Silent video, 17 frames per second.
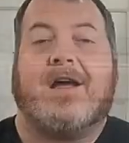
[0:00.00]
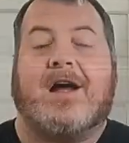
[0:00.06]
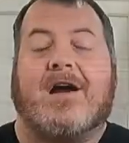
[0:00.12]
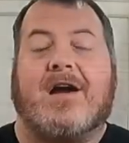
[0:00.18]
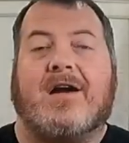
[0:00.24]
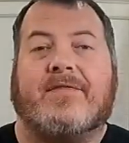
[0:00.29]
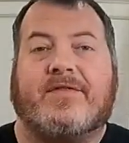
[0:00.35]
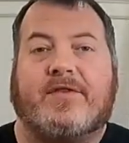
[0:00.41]

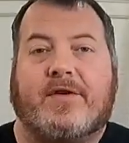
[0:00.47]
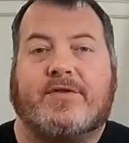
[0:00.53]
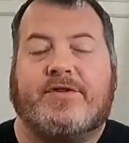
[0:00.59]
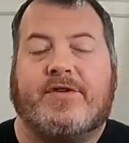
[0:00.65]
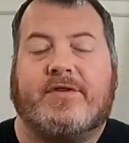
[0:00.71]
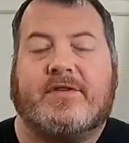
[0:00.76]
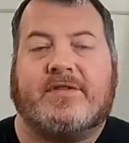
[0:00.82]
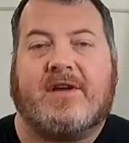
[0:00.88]
Alright folks,
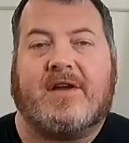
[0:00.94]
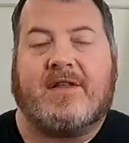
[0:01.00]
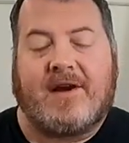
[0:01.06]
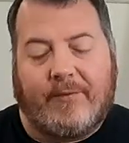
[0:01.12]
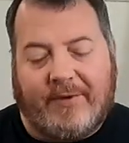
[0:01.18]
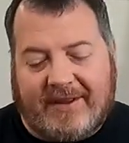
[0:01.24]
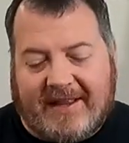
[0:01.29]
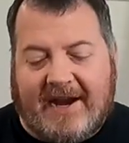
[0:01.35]
you just saw
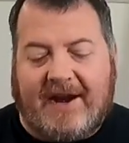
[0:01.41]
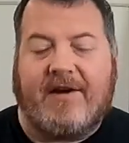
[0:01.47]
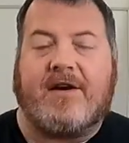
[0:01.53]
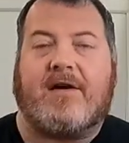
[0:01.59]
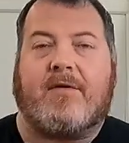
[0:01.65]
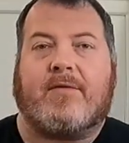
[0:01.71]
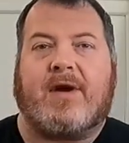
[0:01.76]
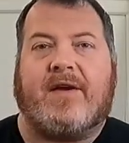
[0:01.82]
there, we layered
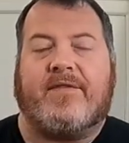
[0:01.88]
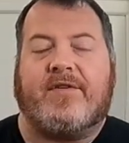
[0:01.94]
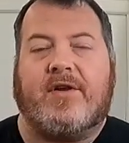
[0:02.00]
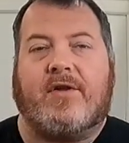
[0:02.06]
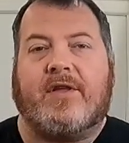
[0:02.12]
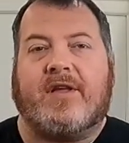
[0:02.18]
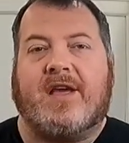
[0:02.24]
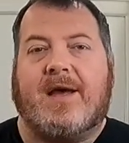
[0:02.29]
our
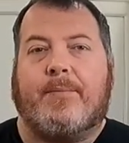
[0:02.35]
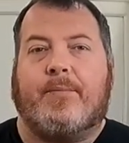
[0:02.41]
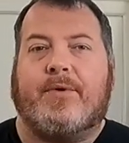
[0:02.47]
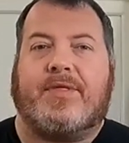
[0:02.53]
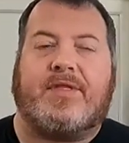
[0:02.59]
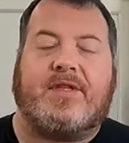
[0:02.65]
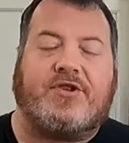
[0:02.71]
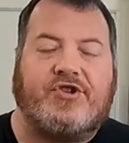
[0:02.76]
ravioli up
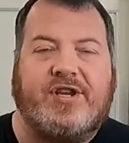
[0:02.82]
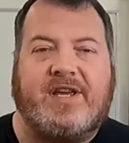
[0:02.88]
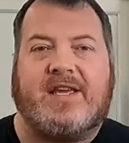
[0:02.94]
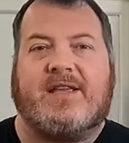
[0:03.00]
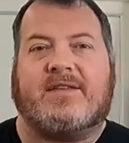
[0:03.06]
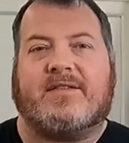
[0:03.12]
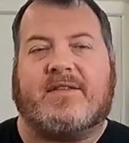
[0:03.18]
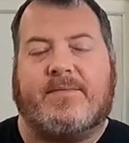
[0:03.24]
with the
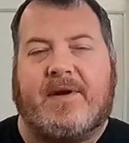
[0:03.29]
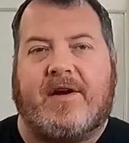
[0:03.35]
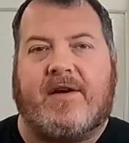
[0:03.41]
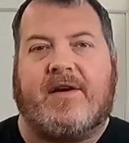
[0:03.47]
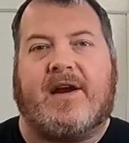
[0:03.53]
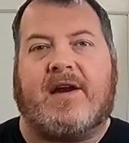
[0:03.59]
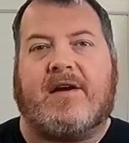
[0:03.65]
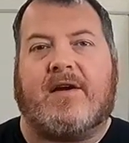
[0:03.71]
cheese and the
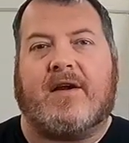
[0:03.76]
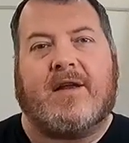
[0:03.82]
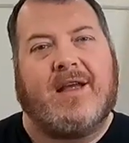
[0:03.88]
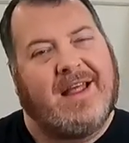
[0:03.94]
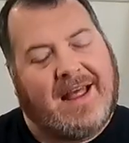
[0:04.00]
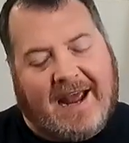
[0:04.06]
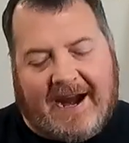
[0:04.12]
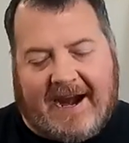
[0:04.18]
marinara.
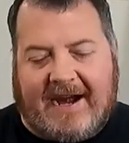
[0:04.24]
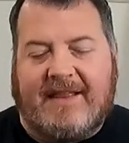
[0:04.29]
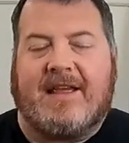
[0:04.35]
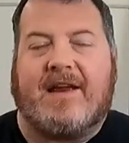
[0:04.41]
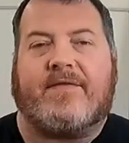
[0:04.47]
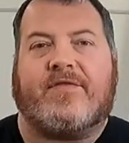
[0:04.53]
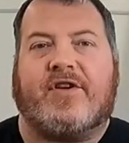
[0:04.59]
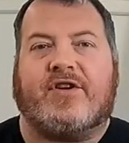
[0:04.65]
I added
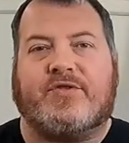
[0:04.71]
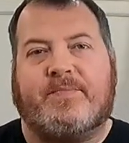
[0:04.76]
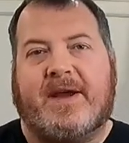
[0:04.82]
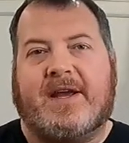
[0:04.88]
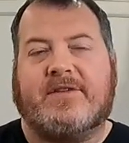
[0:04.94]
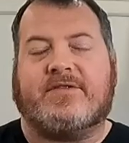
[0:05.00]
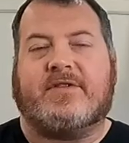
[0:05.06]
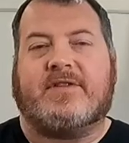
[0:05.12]
that fresh
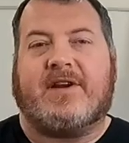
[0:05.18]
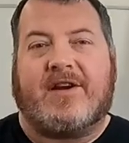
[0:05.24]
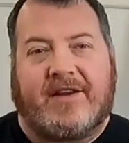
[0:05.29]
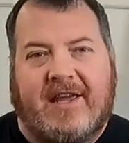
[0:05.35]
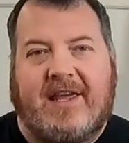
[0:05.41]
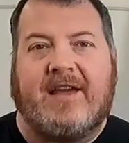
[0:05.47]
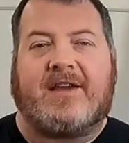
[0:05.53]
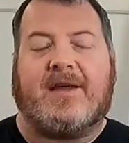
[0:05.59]
basil in there to
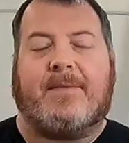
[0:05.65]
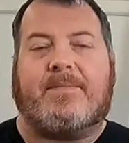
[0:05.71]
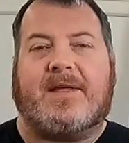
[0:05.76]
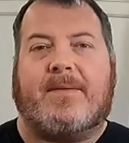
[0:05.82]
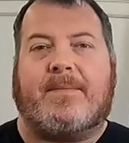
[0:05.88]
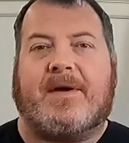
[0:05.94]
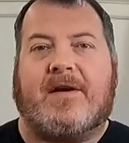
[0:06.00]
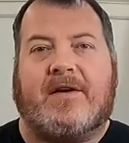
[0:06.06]
kick up
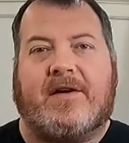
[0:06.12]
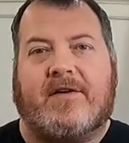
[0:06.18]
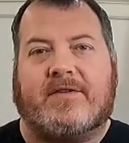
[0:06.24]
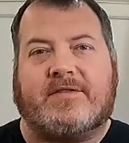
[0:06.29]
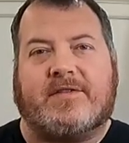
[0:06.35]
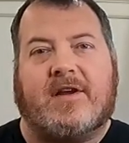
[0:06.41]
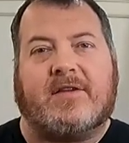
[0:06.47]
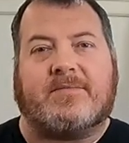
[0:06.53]
that marinara
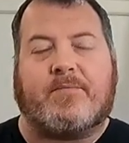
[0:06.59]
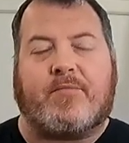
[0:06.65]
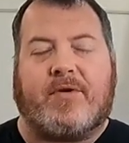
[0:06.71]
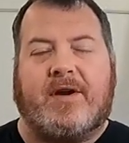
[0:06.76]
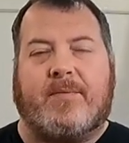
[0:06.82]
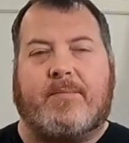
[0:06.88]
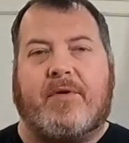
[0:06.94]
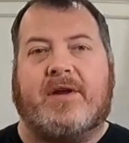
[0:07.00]
sauce,
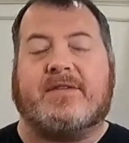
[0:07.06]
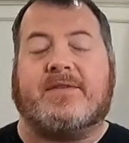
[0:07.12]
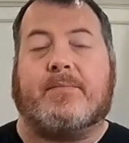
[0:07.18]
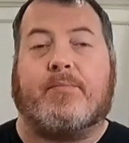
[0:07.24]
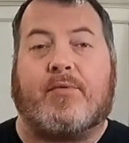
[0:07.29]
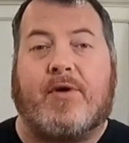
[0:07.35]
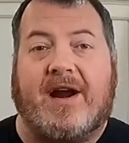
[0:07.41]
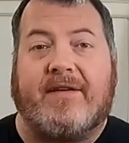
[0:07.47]
bring some
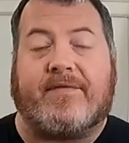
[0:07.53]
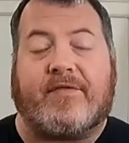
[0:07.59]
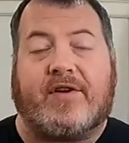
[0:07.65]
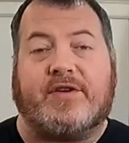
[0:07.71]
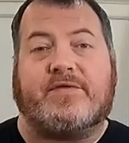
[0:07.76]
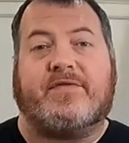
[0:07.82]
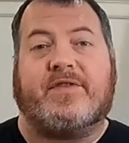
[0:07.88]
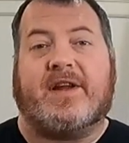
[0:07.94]
bright,
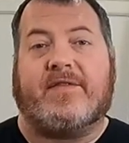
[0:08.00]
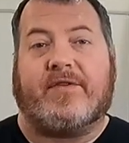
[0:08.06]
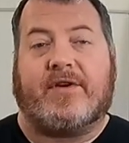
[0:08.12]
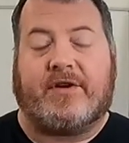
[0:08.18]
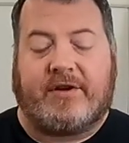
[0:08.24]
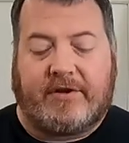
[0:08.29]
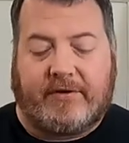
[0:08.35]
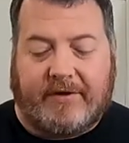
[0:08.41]
fresh flavor
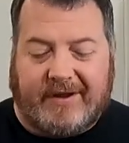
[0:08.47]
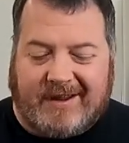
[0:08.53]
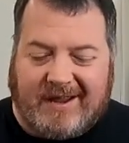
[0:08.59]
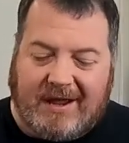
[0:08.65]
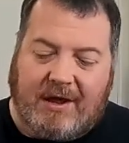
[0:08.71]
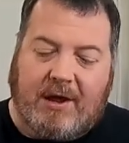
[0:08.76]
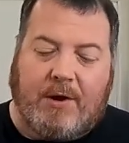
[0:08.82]
into it.